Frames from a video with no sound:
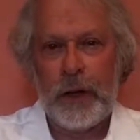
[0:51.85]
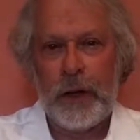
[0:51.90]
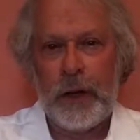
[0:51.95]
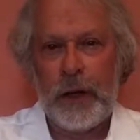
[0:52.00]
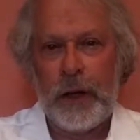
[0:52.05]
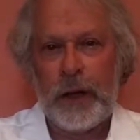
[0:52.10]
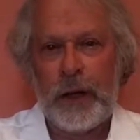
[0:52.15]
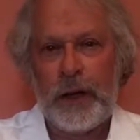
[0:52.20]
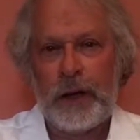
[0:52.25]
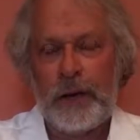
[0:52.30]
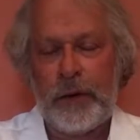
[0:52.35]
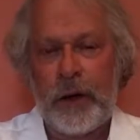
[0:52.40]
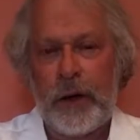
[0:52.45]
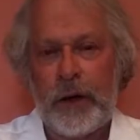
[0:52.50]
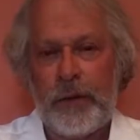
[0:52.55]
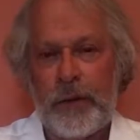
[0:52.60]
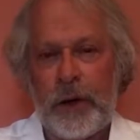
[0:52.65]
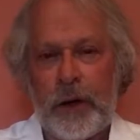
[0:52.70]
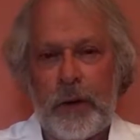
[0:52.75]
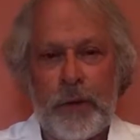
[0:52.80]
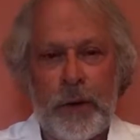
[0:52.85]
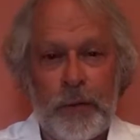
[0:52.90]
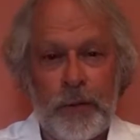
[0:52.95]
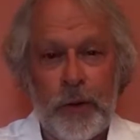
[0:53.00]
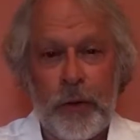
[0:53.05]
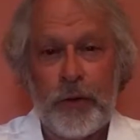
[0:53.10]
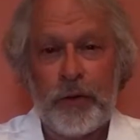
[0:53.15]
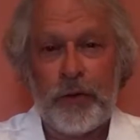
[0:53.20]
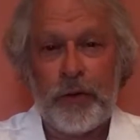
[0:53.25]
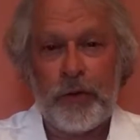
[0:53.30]
And I
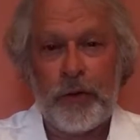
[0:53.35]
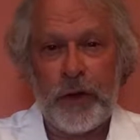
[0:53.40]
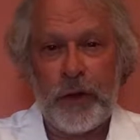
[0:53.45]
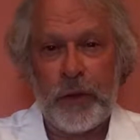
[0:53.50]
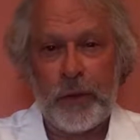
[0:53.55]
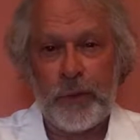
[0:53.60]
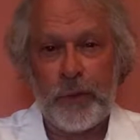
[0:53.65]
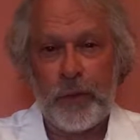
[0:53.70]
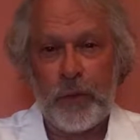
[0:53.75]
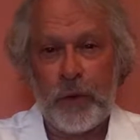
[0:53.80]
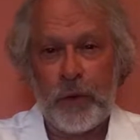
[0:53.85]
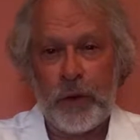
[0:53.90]
recommend both of them.